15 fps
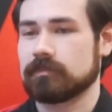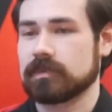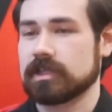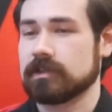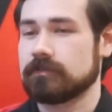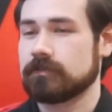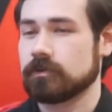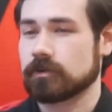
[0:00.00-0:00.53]

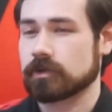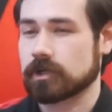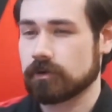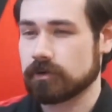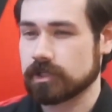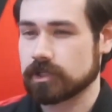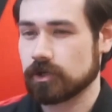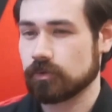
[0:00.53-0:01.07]
If you're
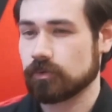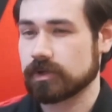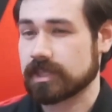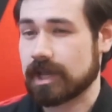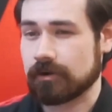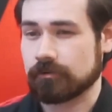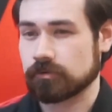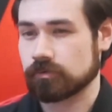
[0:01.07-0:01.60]
going to go
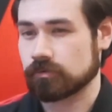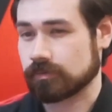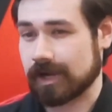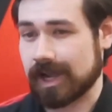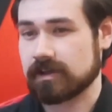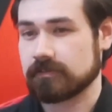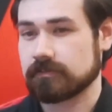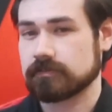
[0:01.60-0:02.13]
without a
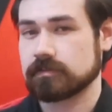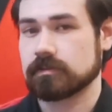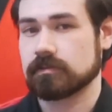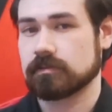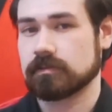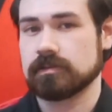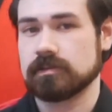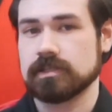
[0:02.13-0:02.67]
raft,
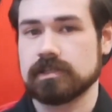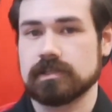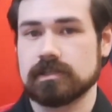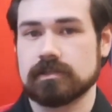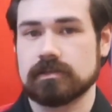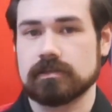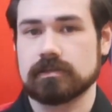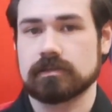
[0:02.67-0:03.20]

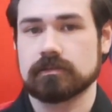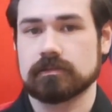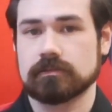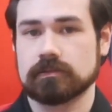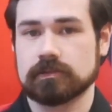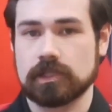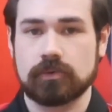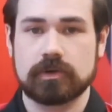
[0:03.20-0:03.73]
the
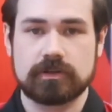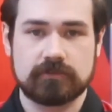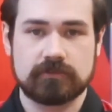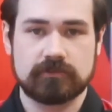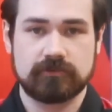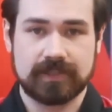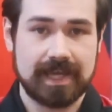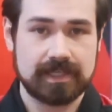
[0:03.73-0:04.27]
lower the
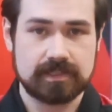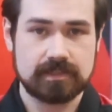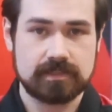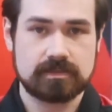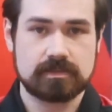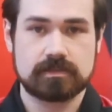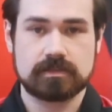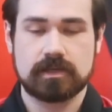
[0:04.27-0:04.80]

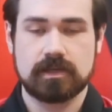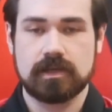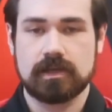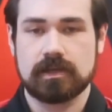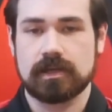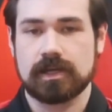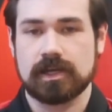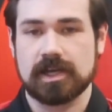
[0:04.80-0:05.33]
flatness,
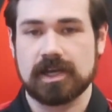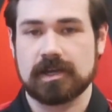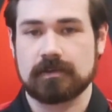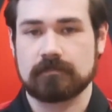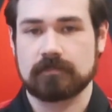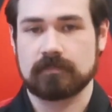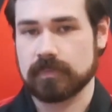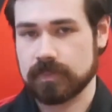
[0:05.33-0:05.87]

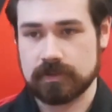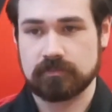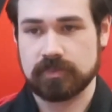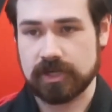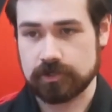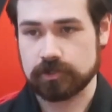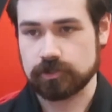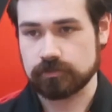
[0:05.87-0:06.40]
the
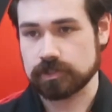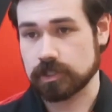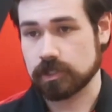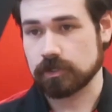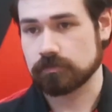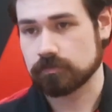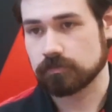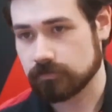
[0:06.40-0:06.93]
better you would
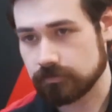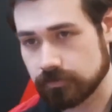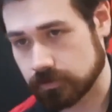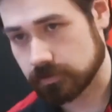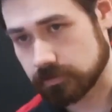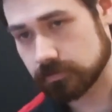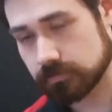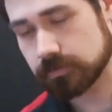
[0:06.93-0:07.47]
go
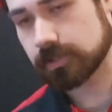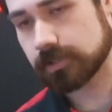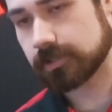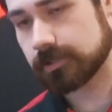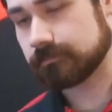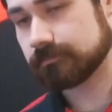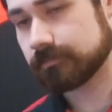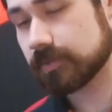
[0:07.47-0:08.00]
for,
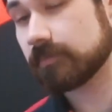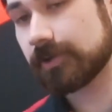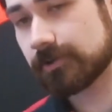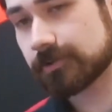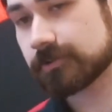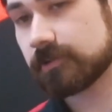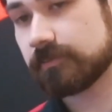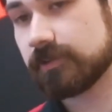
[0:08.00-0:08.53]
the better
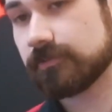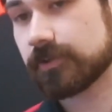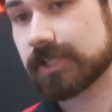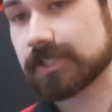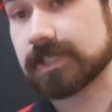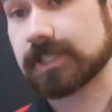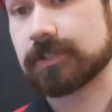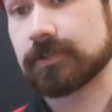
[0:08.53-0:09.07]
it's going to be for
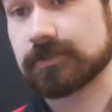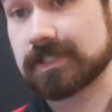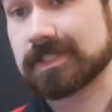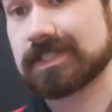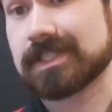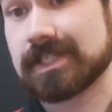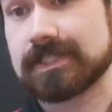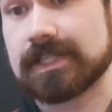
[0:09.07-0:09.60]
actually getting those to
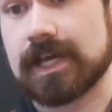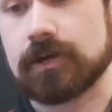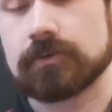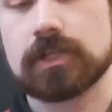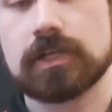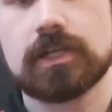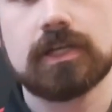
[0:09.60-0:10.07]
stay down.